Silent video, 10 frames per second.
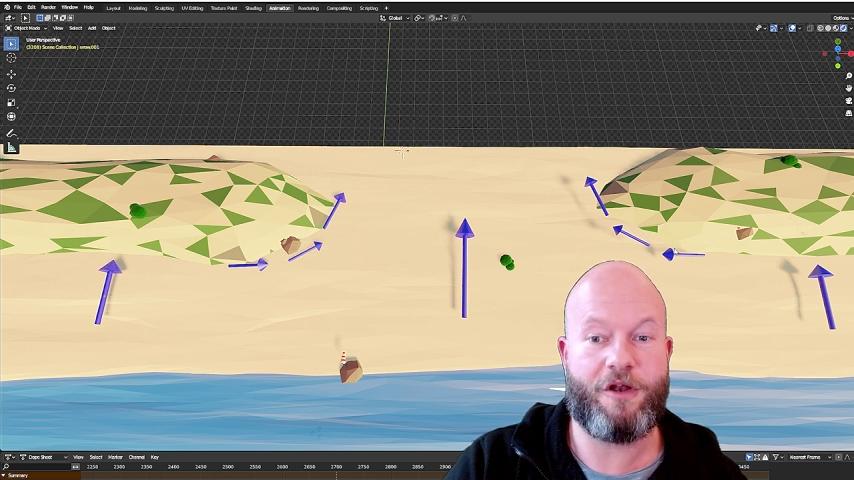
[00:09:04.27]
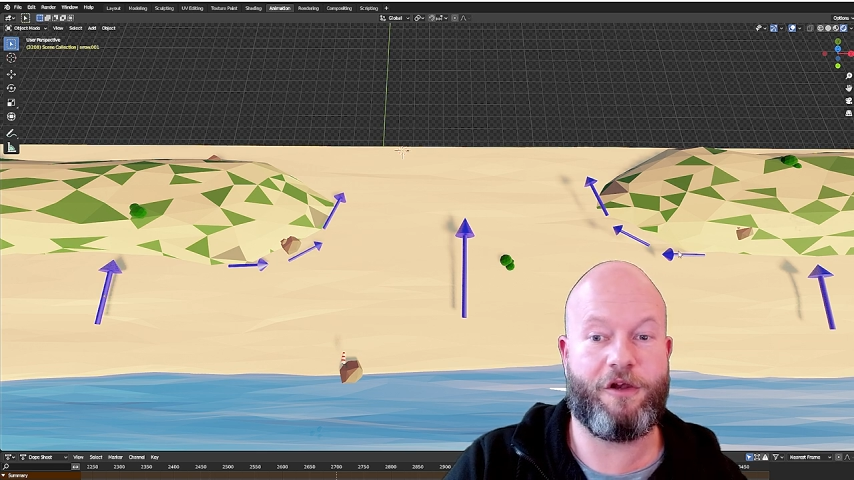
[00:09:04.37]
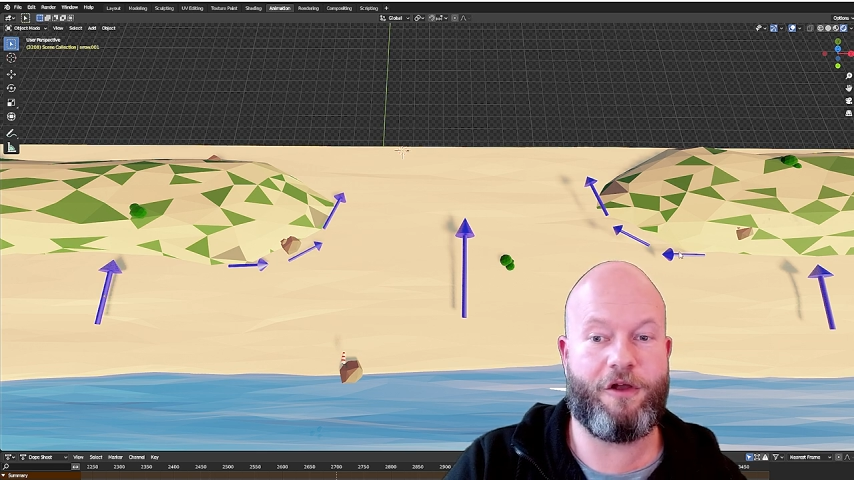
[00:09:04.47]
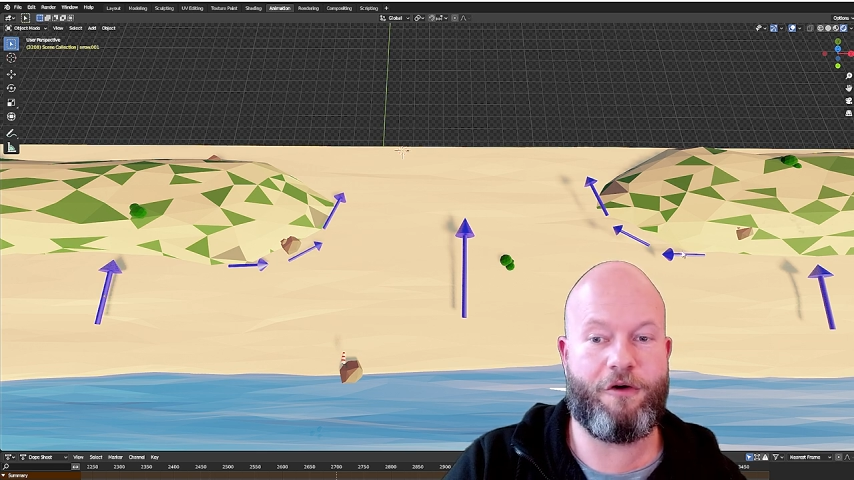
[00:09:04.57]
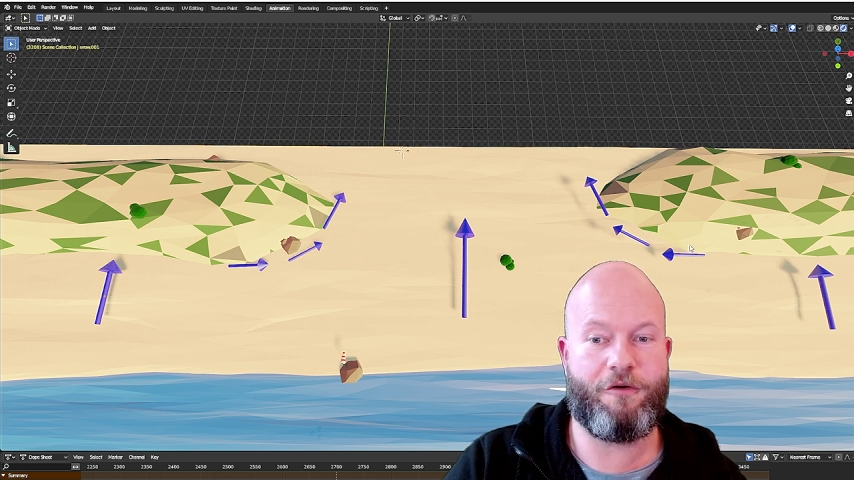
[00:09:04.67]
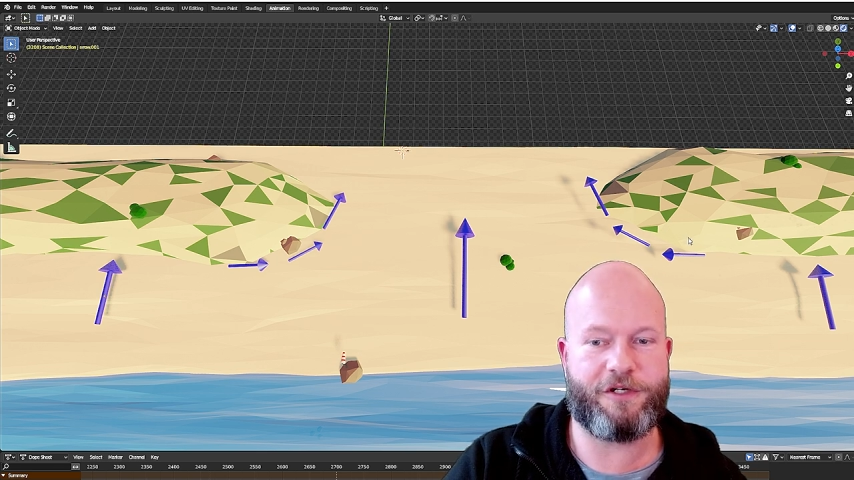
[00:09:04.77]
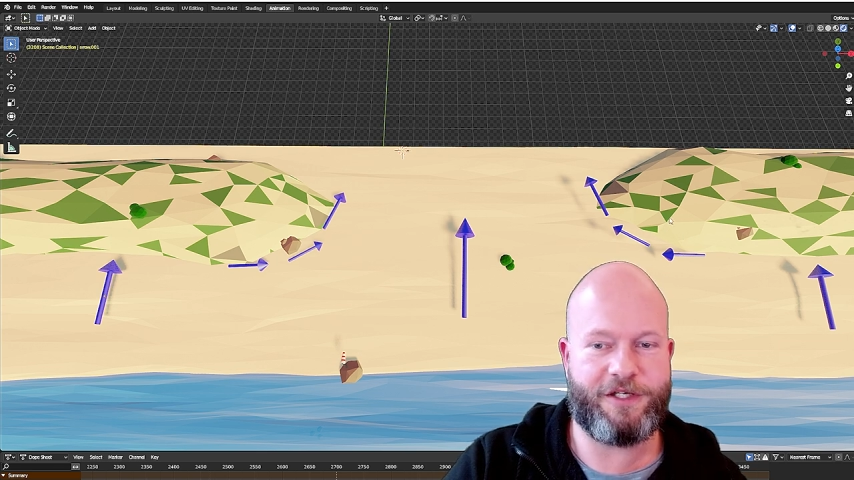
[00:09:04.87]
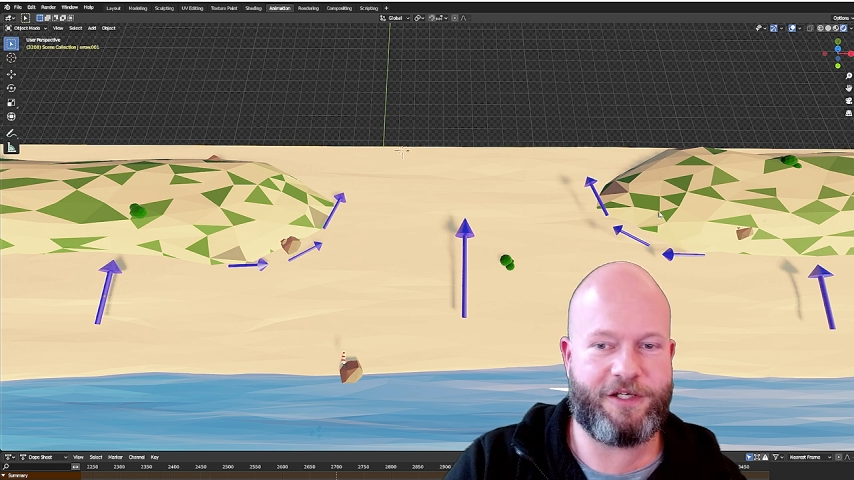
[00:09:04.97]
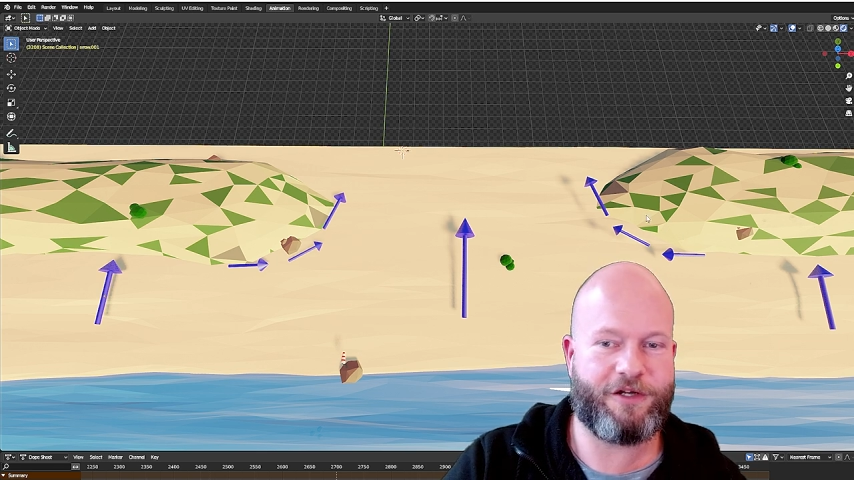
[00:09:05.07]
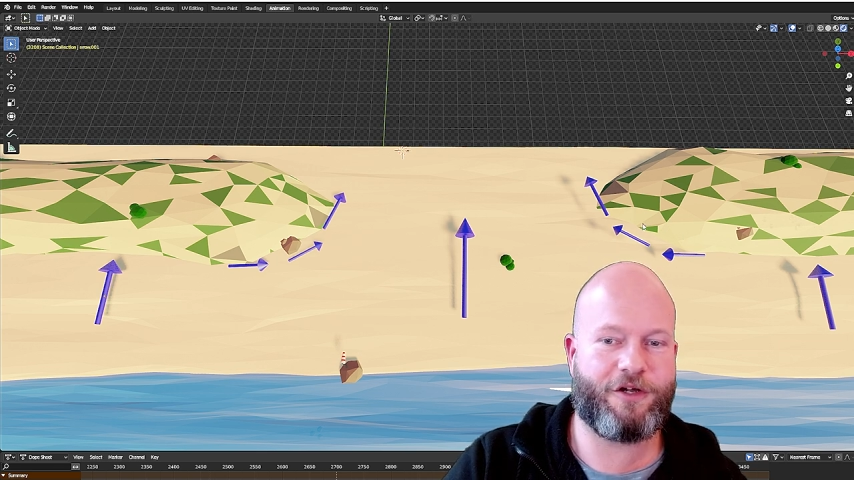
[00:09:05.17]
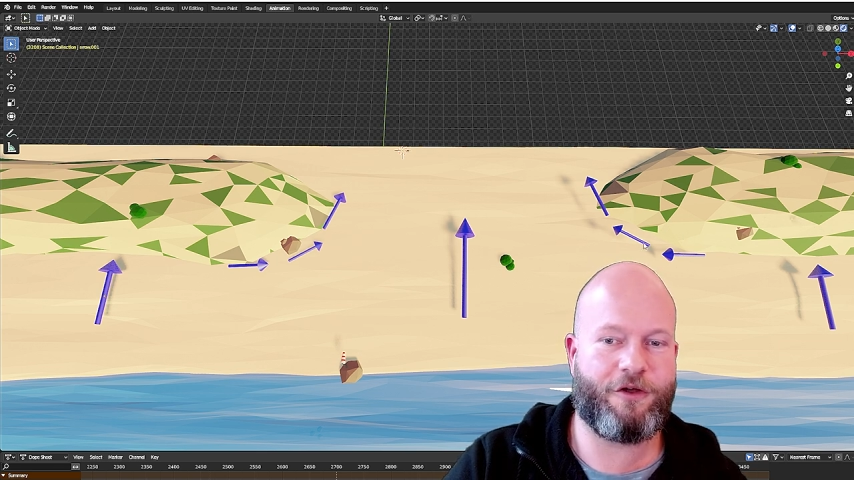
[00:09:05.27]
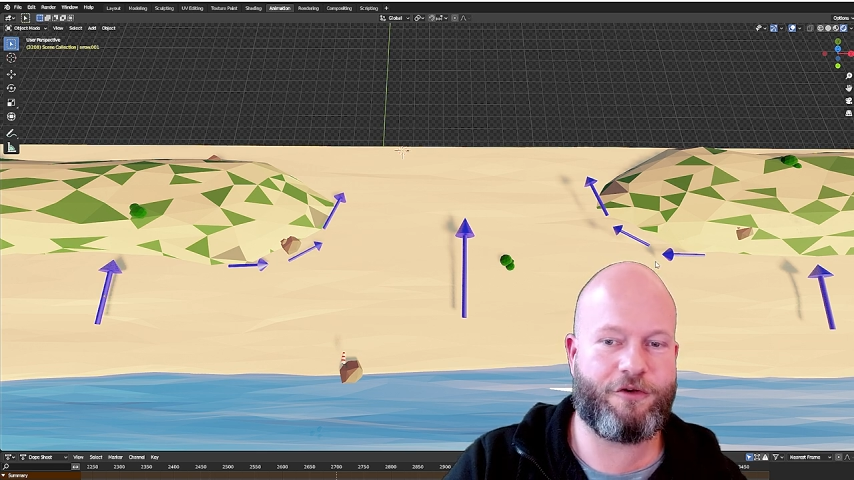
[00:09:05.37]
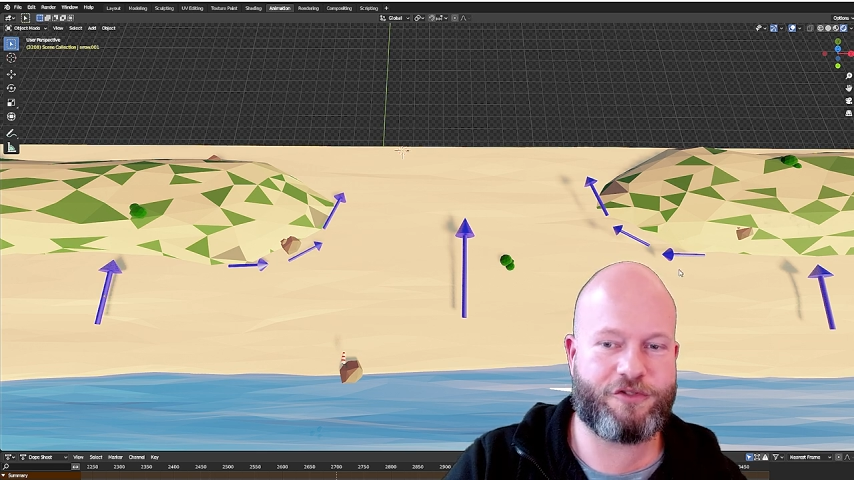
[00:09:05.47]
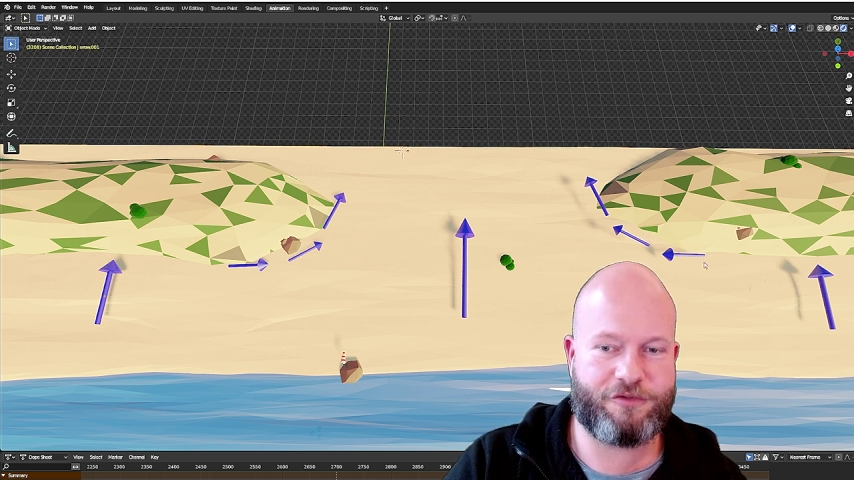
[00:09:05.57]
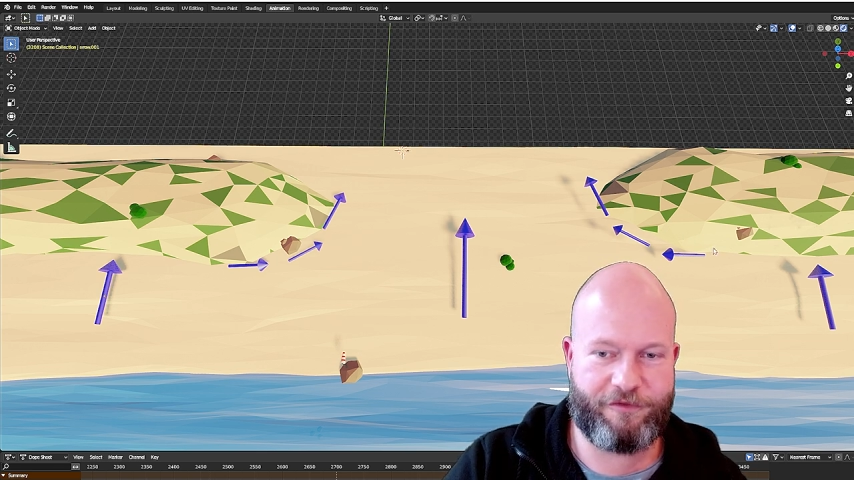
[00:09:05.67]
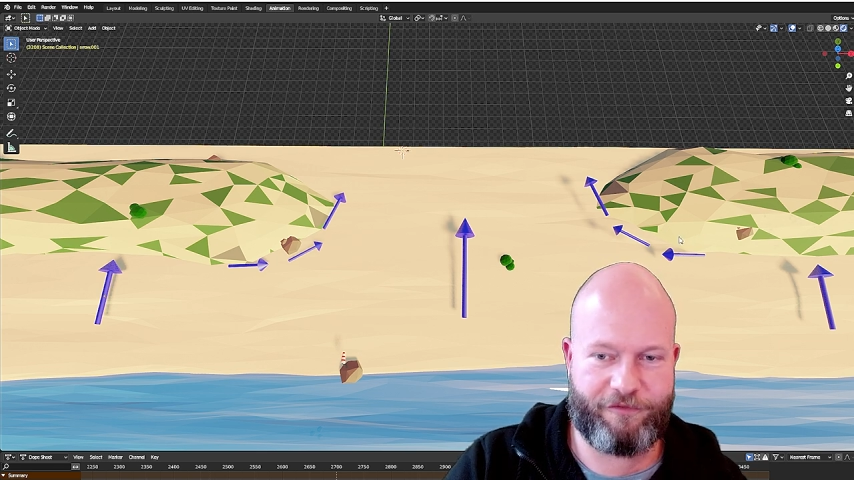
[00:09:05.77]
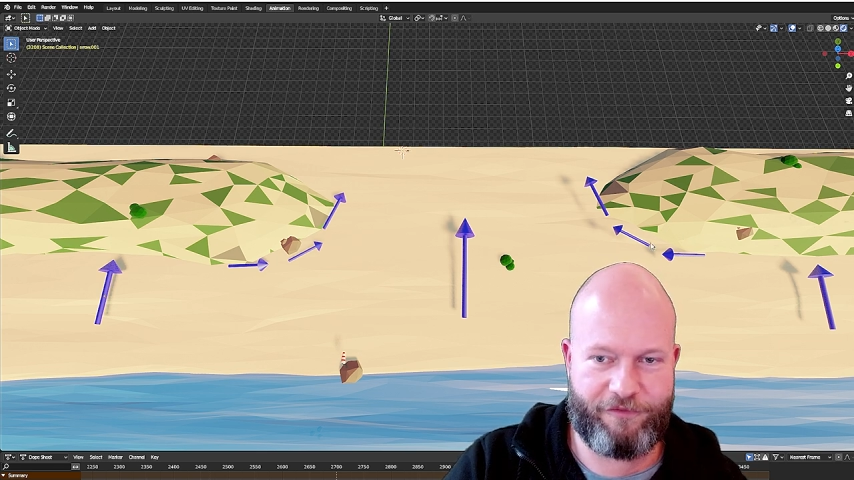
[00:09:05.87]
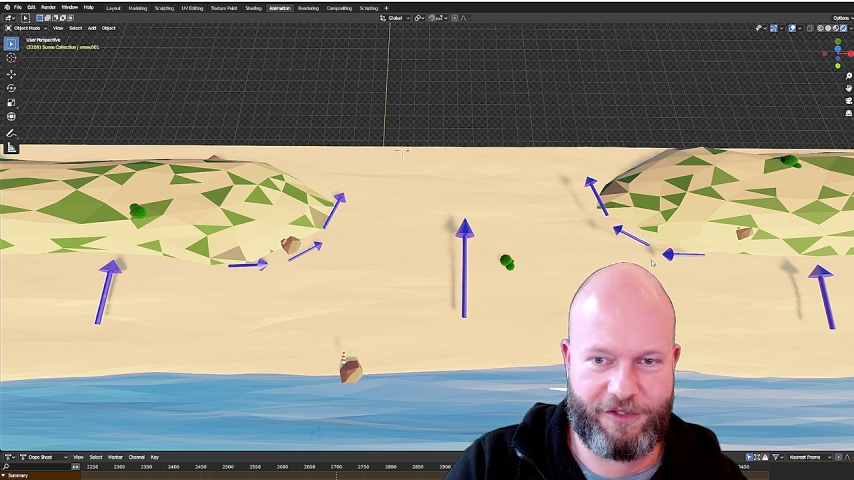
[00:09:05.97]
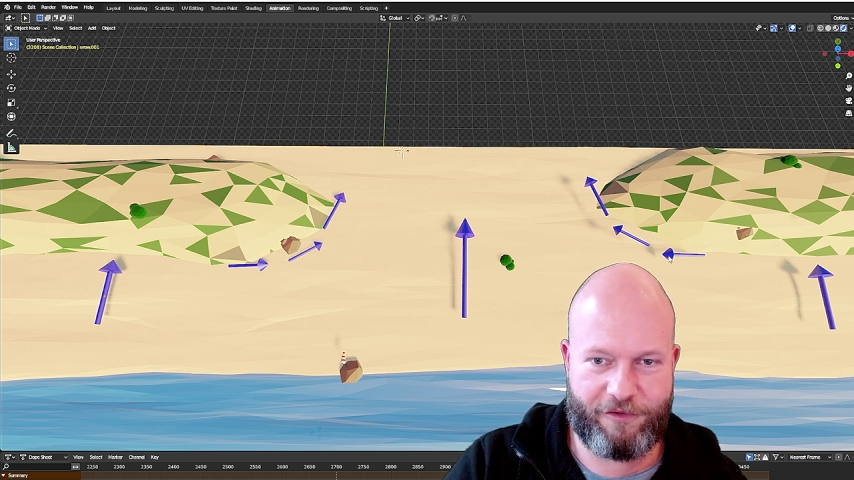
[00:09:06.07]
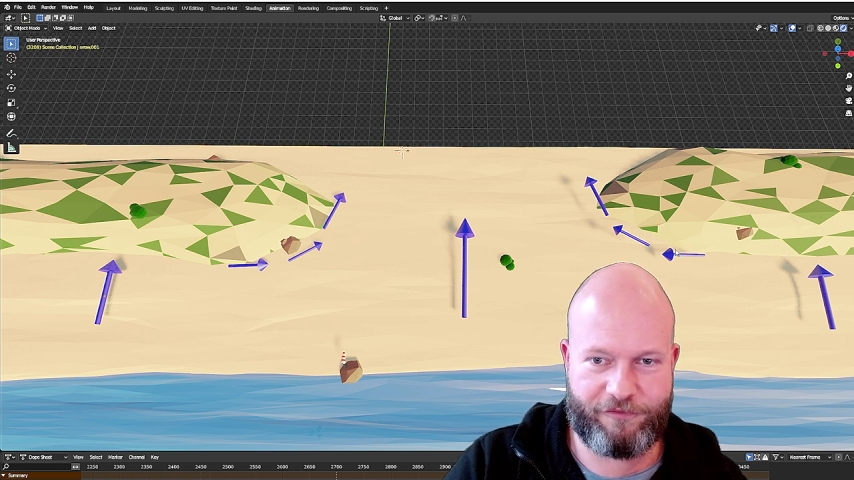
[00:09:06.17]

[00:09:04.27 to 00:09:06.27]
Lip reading: locally, close to the feet